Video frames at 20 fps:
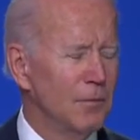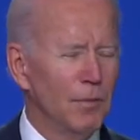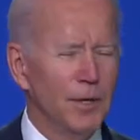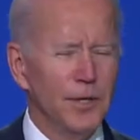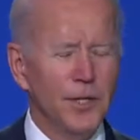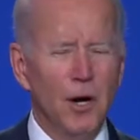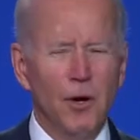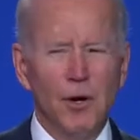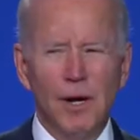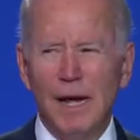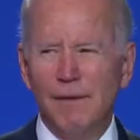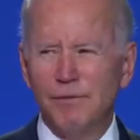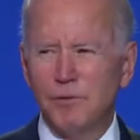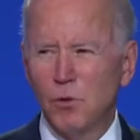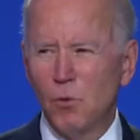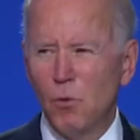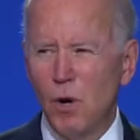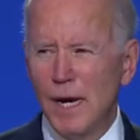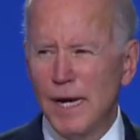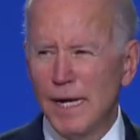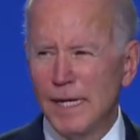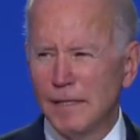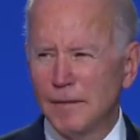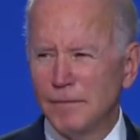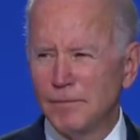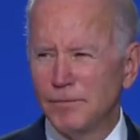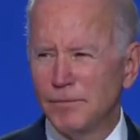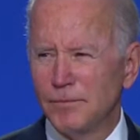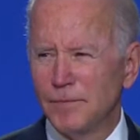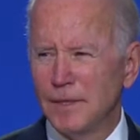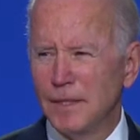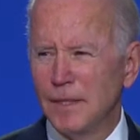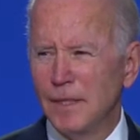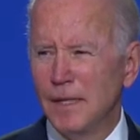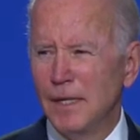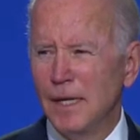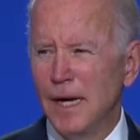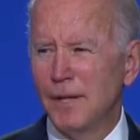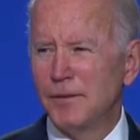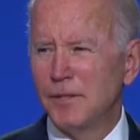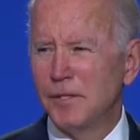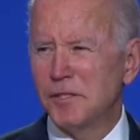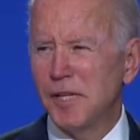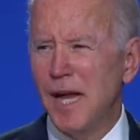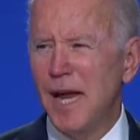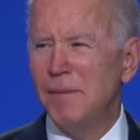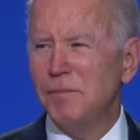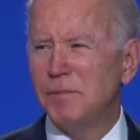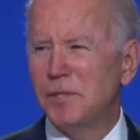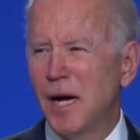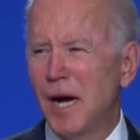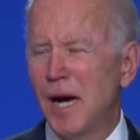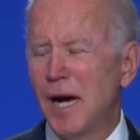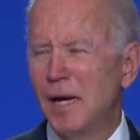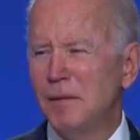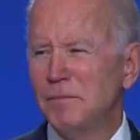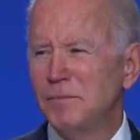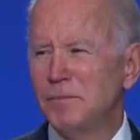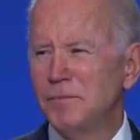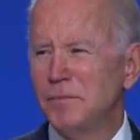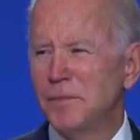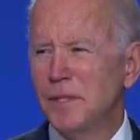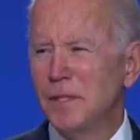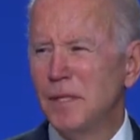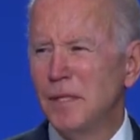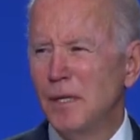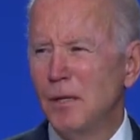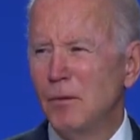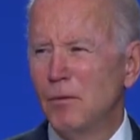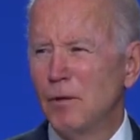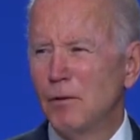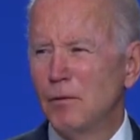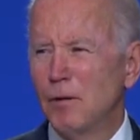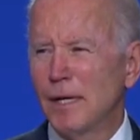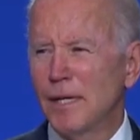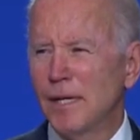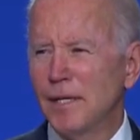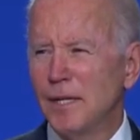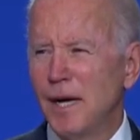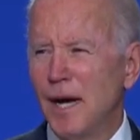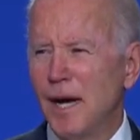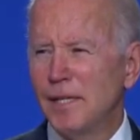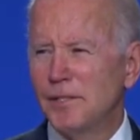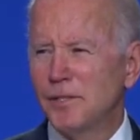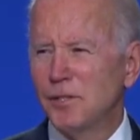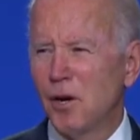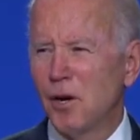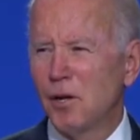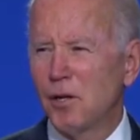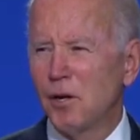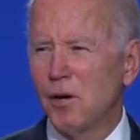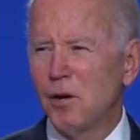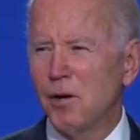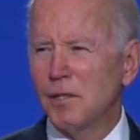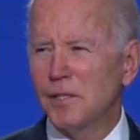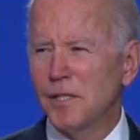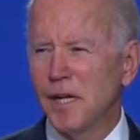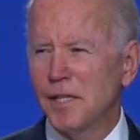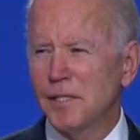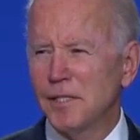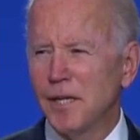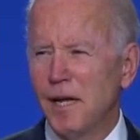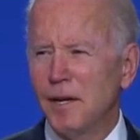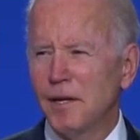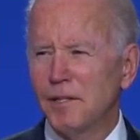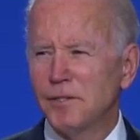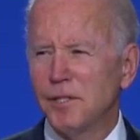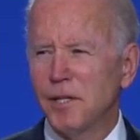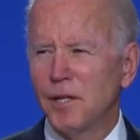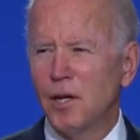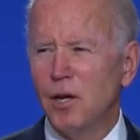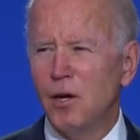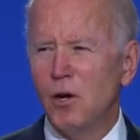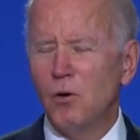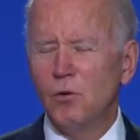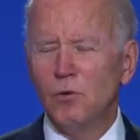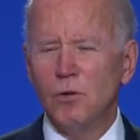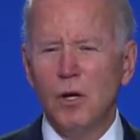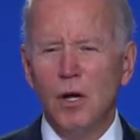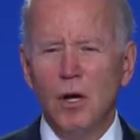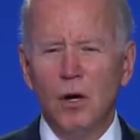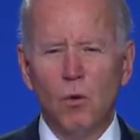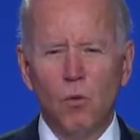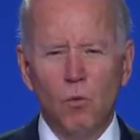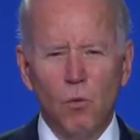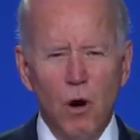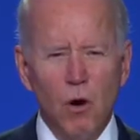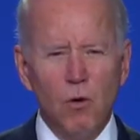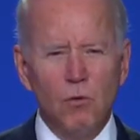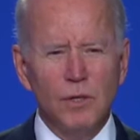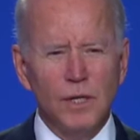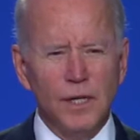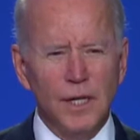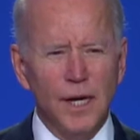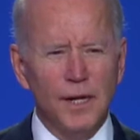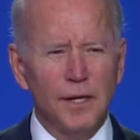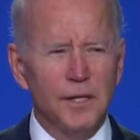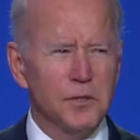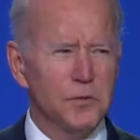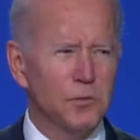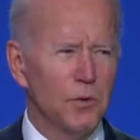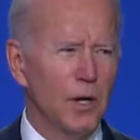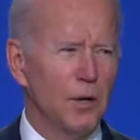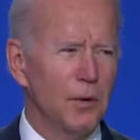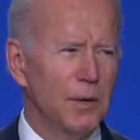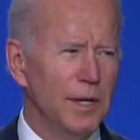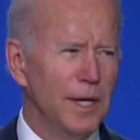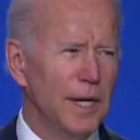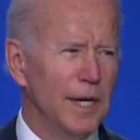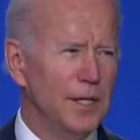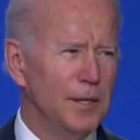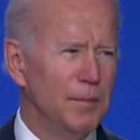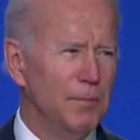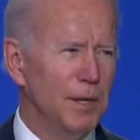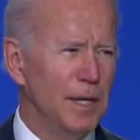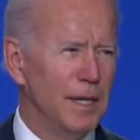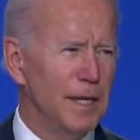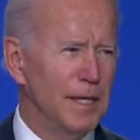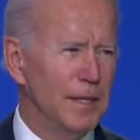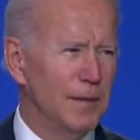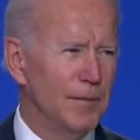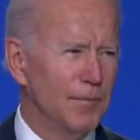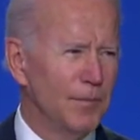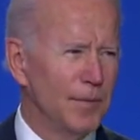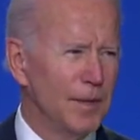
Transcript: We don't have to wait. At the same time, we recognize that our current technology alone won't get us where we need to be.